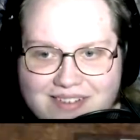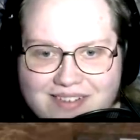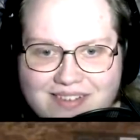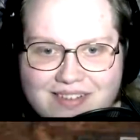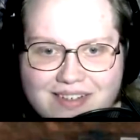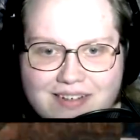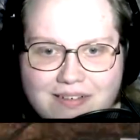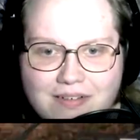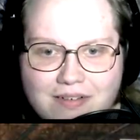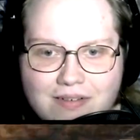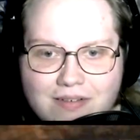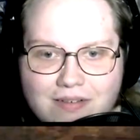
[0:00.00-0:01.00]

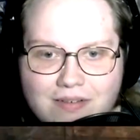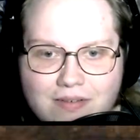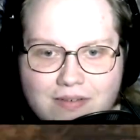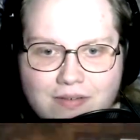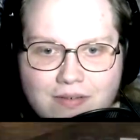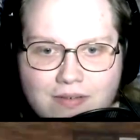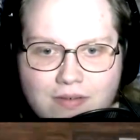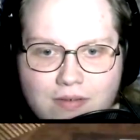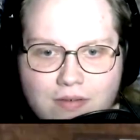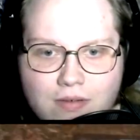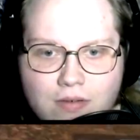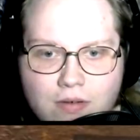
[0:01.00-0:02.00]

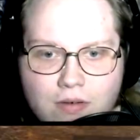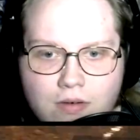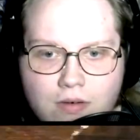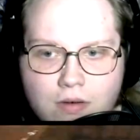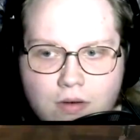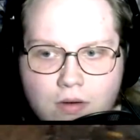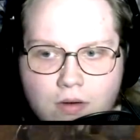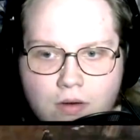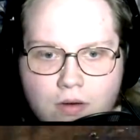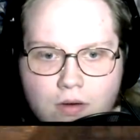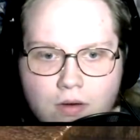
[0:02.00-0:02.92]
No one is speaking in this clip.